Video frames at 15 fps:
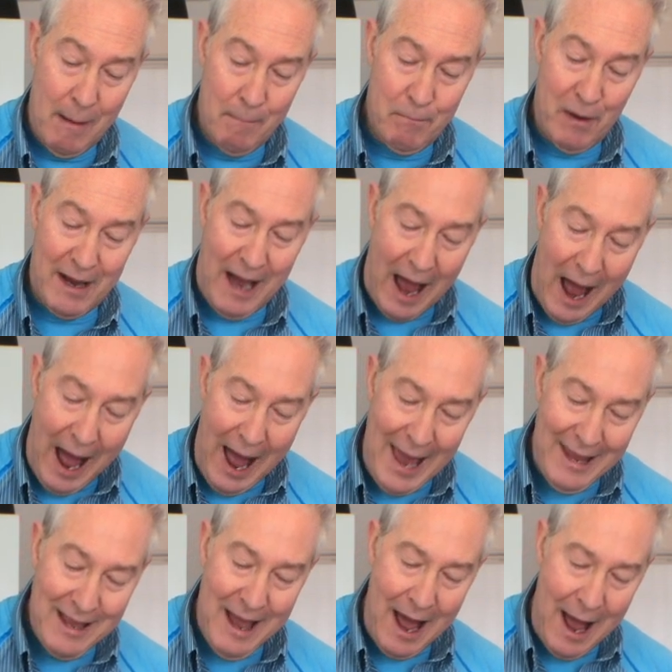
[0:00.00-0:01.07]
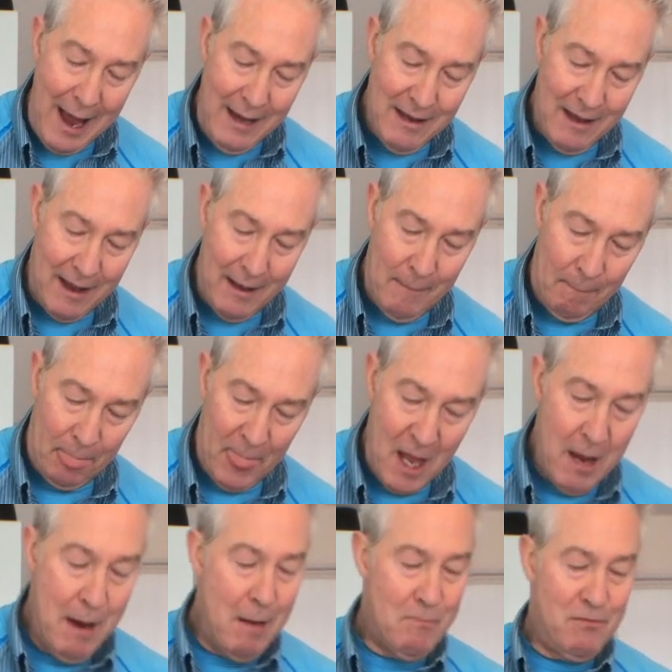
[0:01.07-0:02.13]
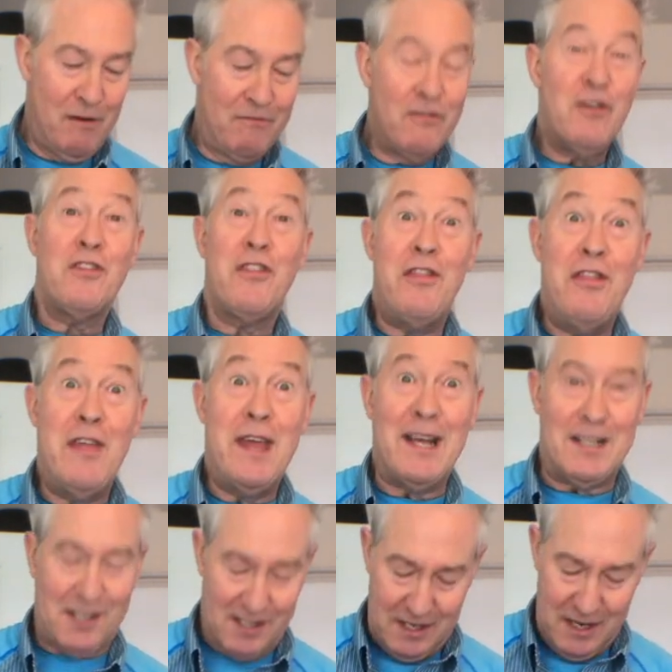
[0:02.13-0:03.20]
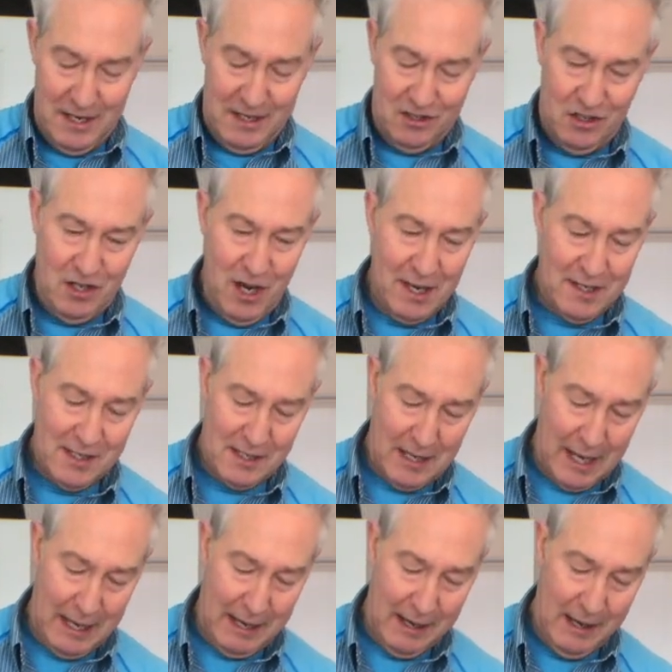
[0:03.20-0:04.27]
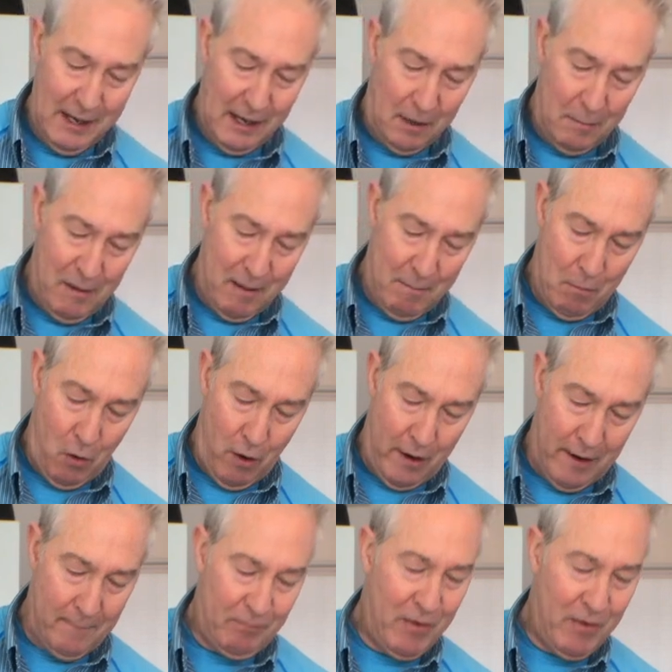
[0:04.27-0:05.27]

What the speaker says: but I kinda prefer this just a little bit more.